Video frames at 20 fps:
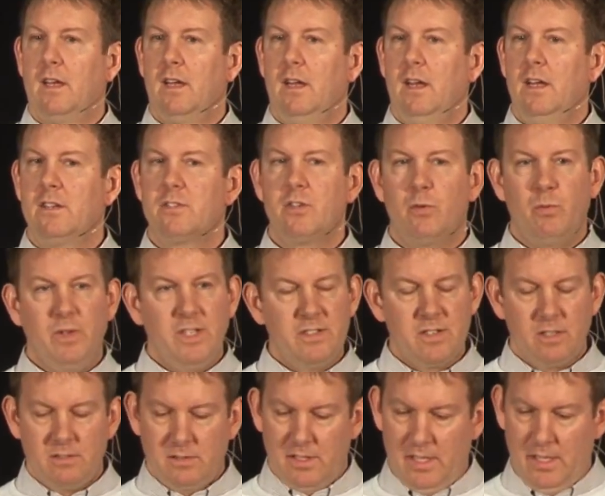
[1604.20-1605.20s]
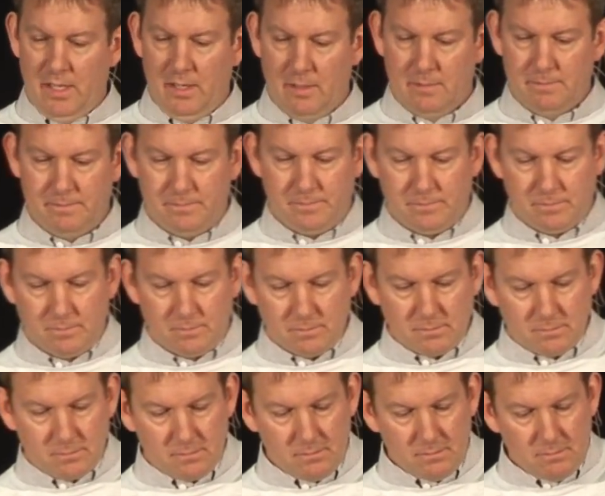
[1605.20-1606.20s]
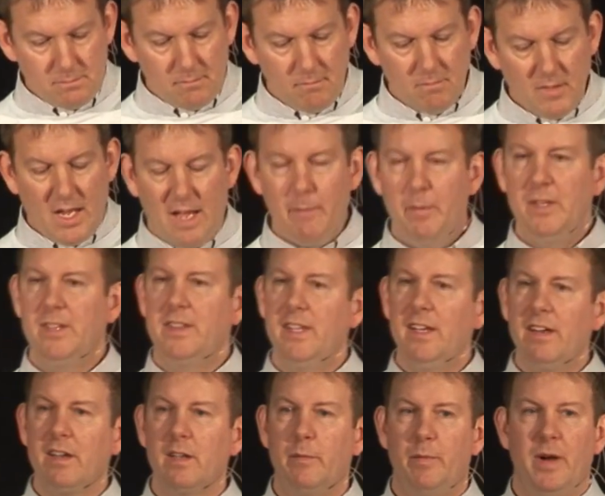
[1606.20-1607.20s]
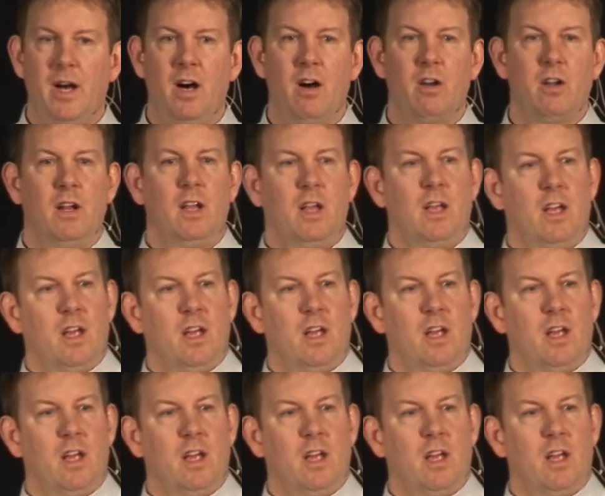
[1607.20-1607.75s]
And so recently, I've been thinking about